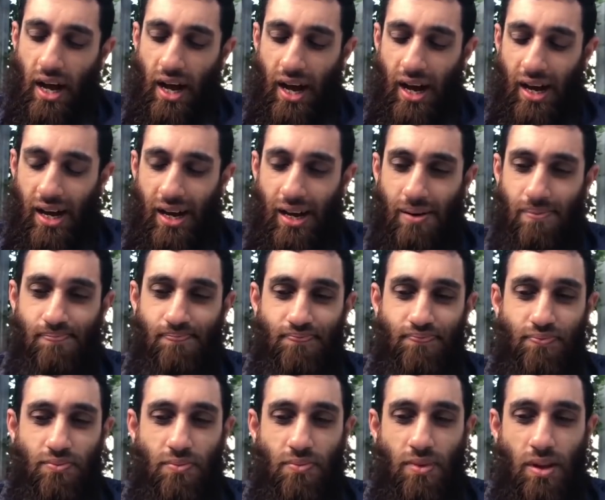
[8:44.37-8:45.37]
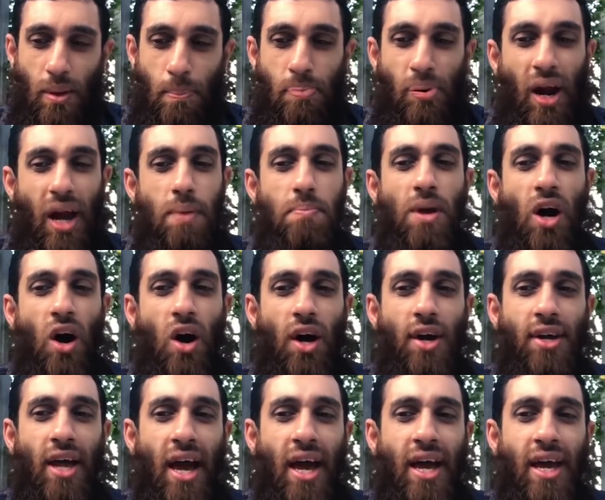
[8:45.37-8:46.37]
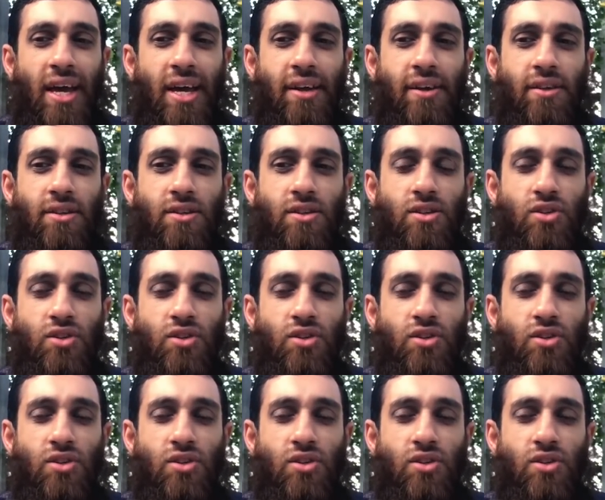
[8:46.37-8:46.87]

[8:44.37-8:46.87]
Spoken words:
Praying behind a